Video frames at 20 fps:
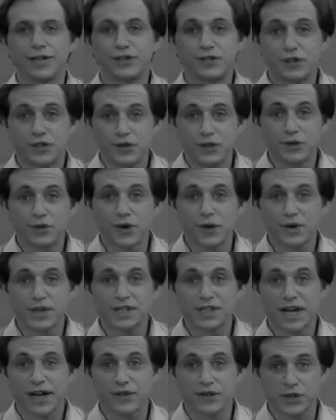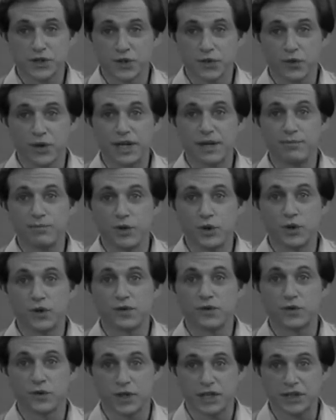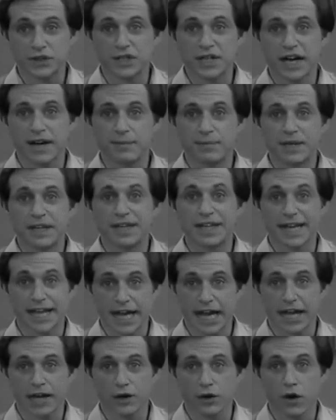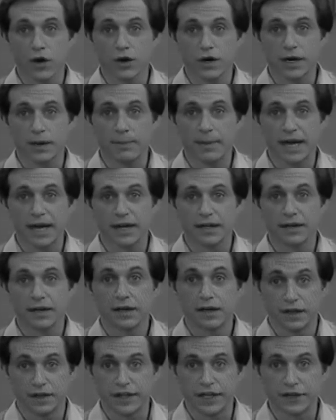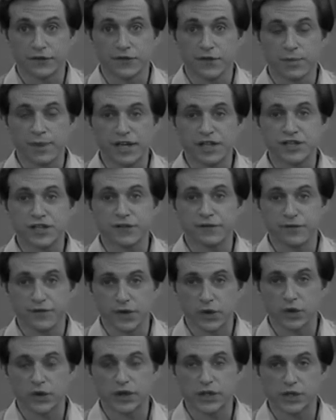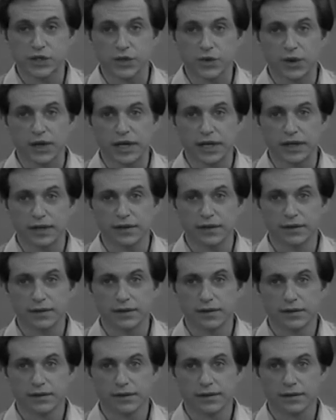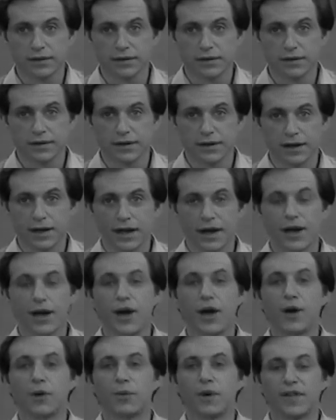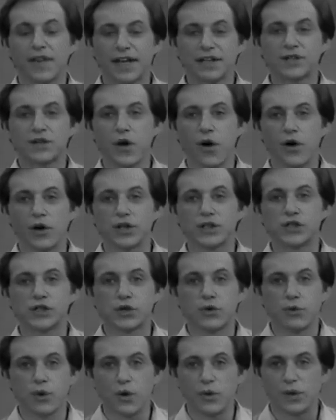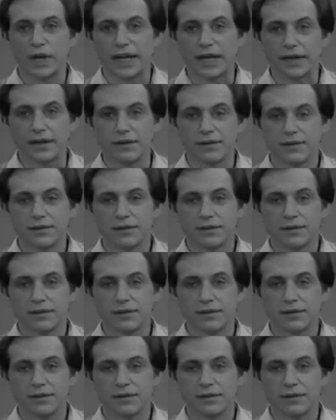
Did you notice how the screen moved when you typed in the catalog command and the information filled the screen? Well, that's called scrolling.